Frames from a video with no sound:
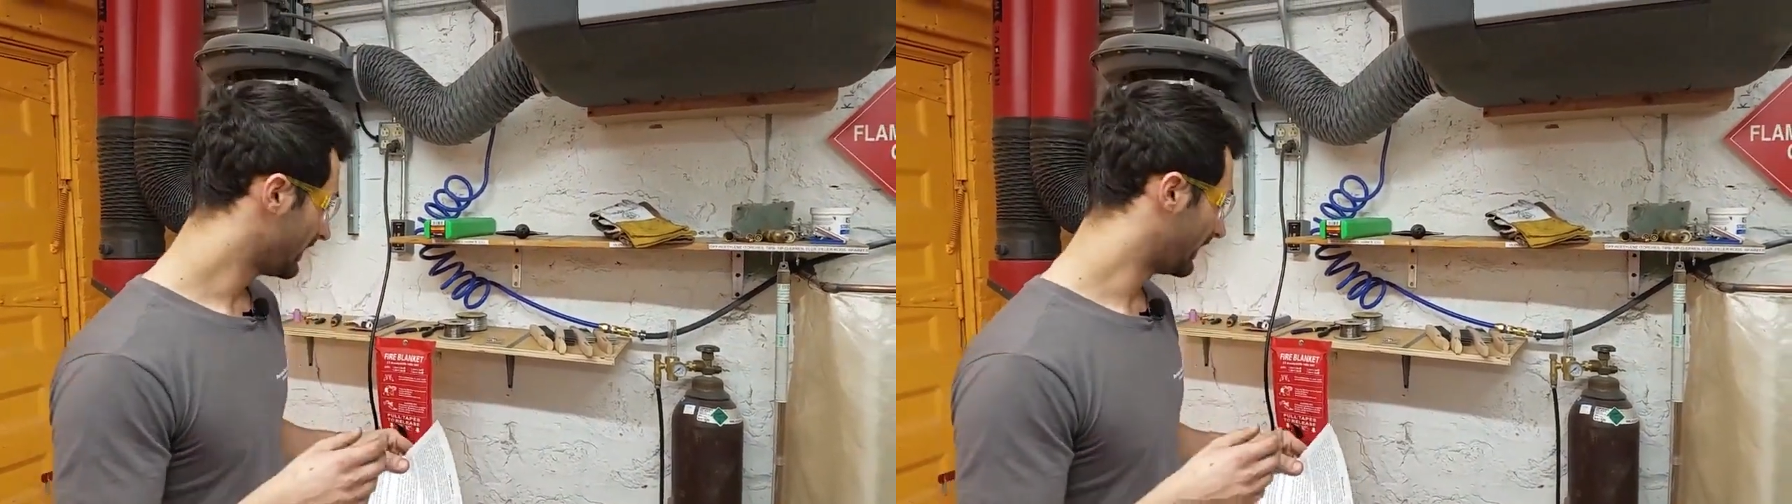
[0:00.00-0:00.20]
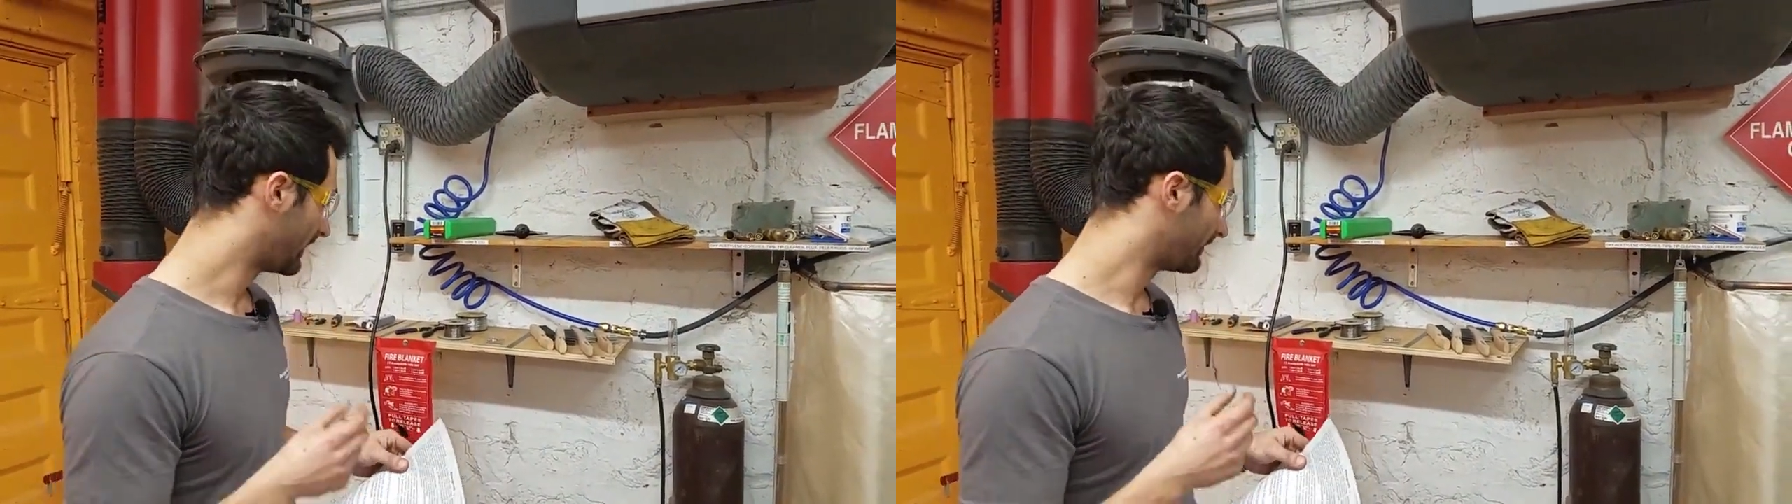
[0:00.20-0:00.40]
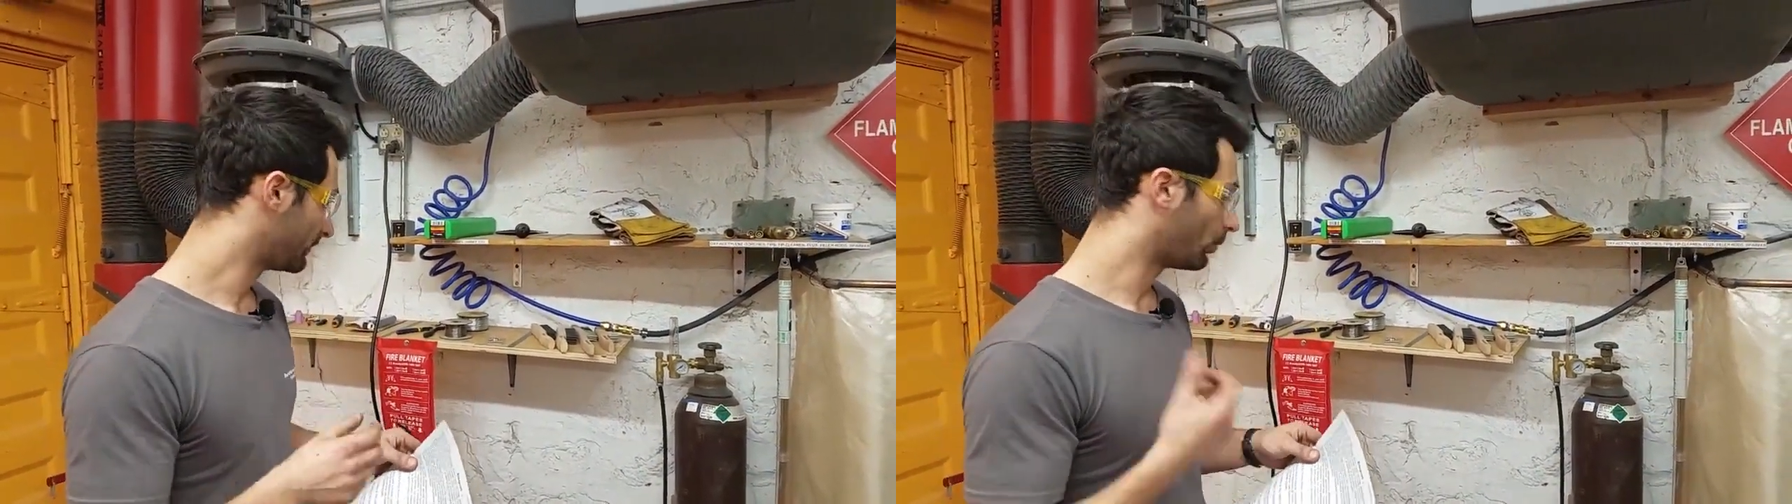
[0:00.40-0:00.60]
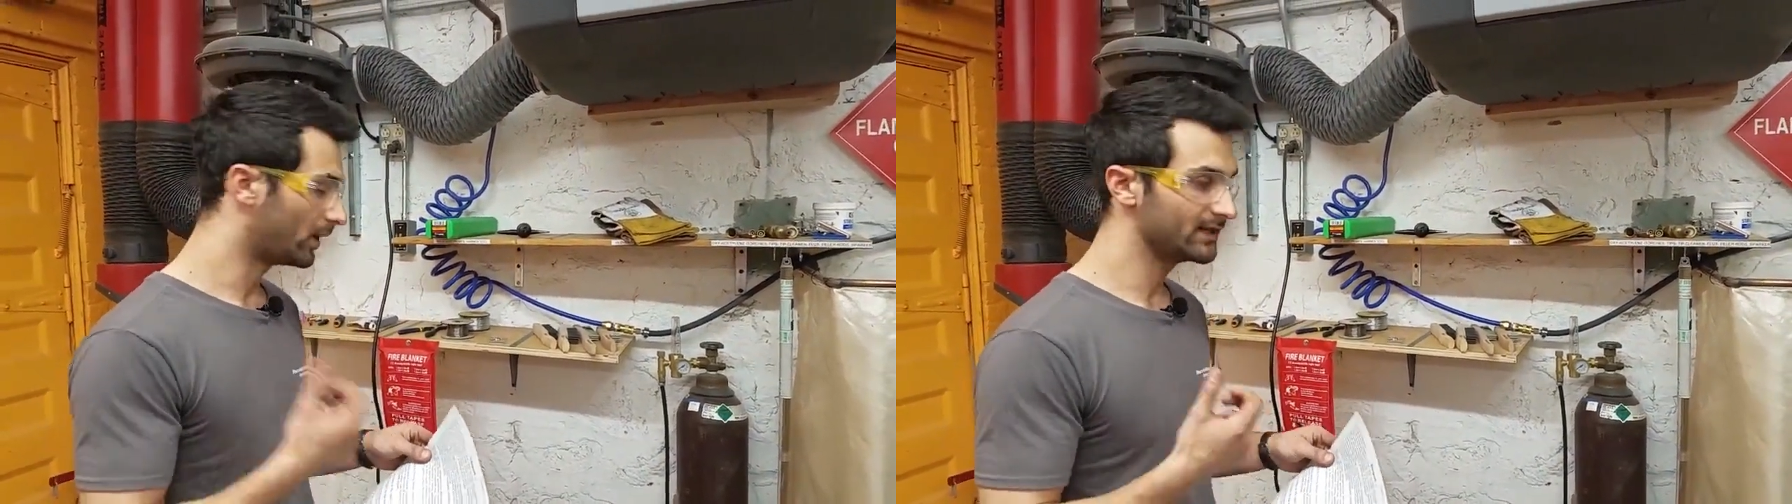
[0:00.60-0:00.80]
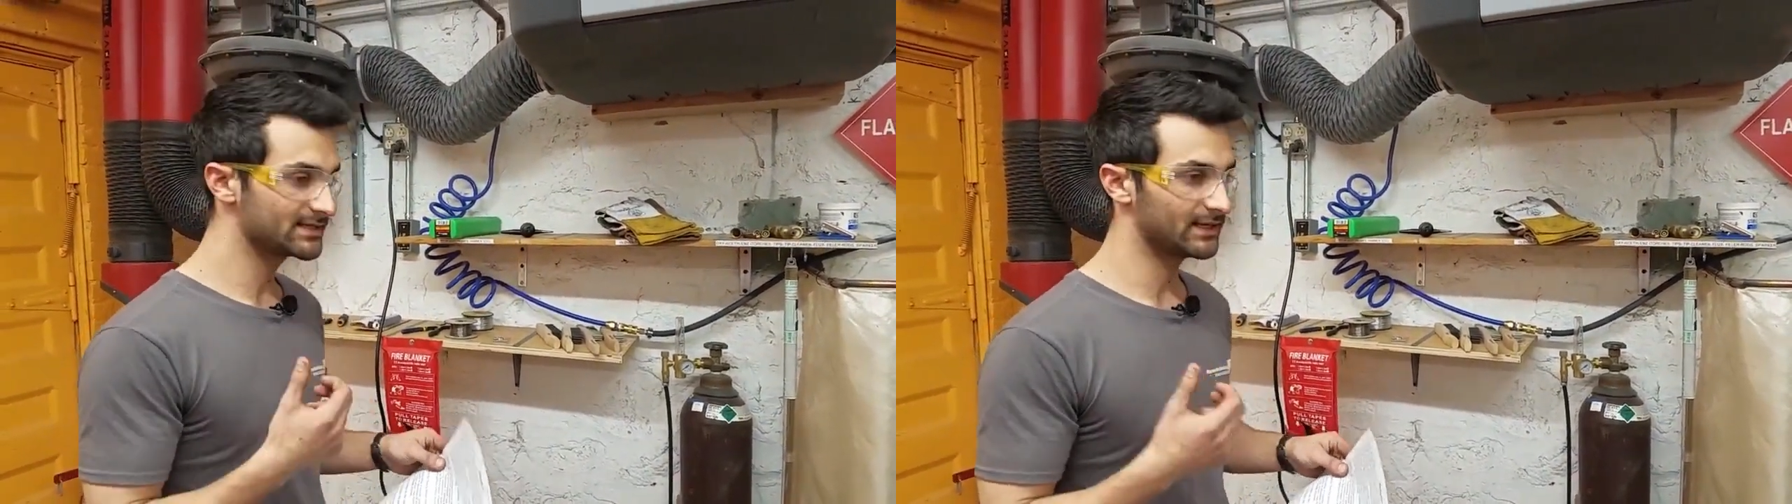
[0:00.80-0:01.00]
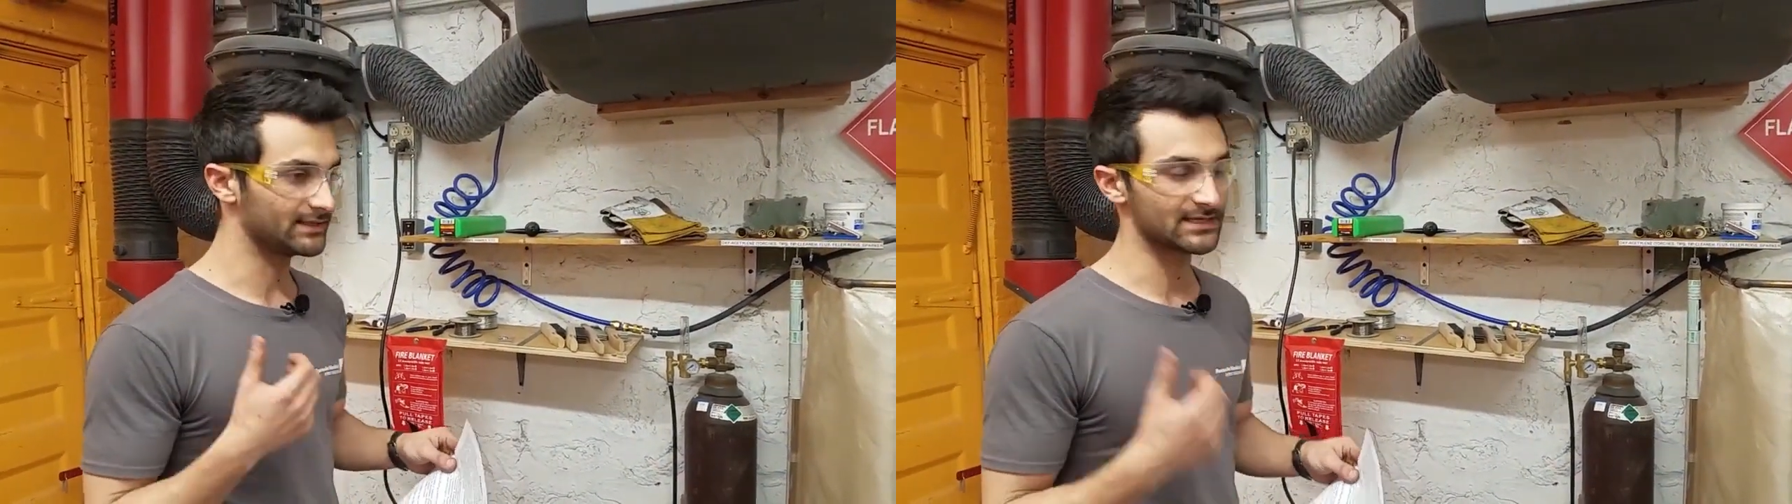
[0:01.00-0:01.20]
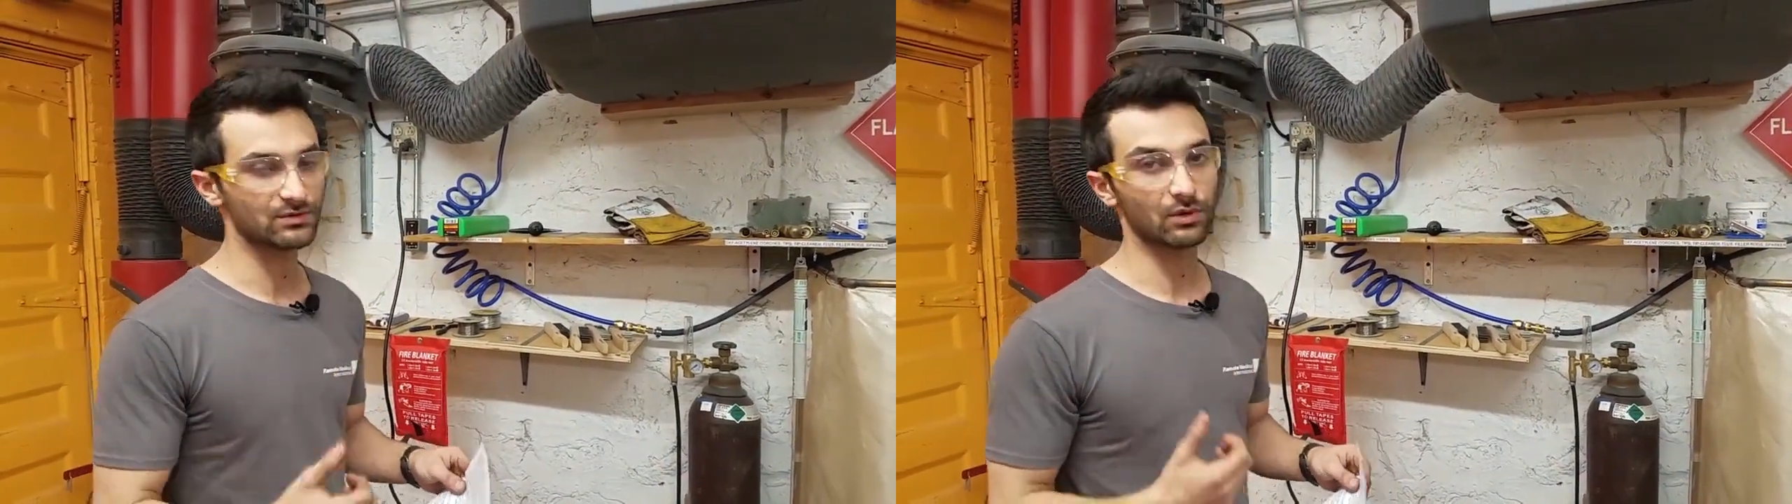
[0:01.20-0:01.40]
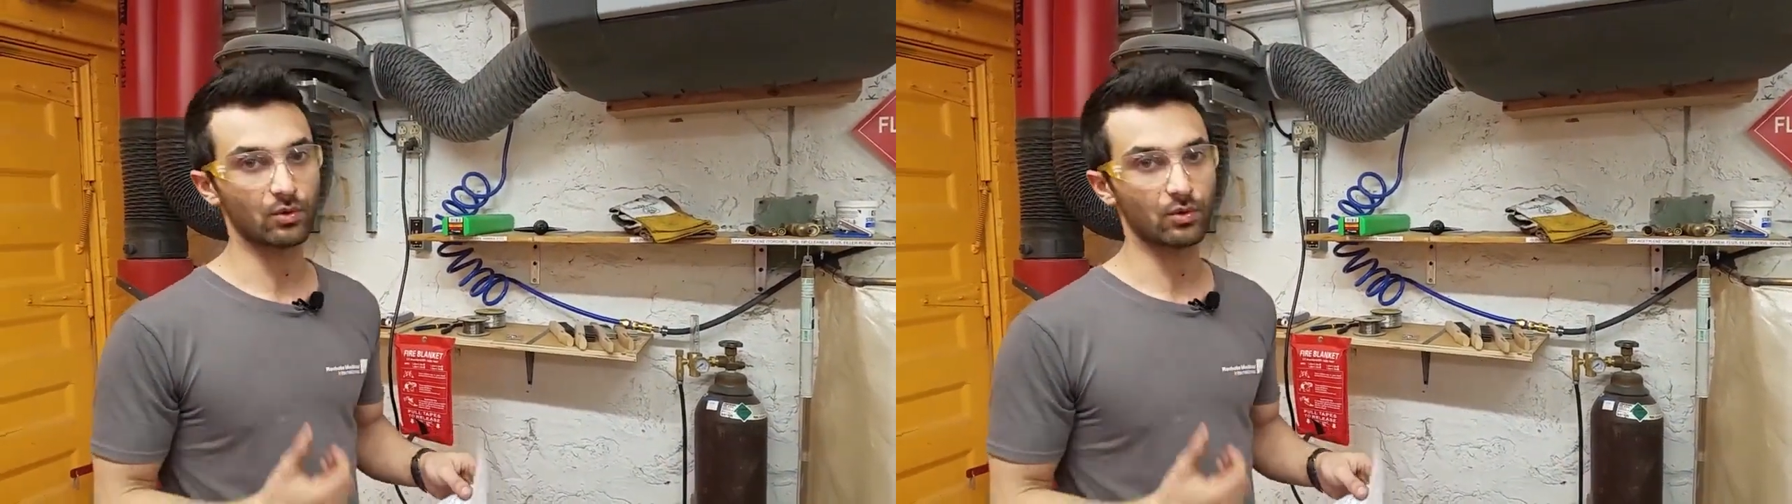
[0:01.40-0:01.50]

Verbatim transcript: Um, one is that it doesn't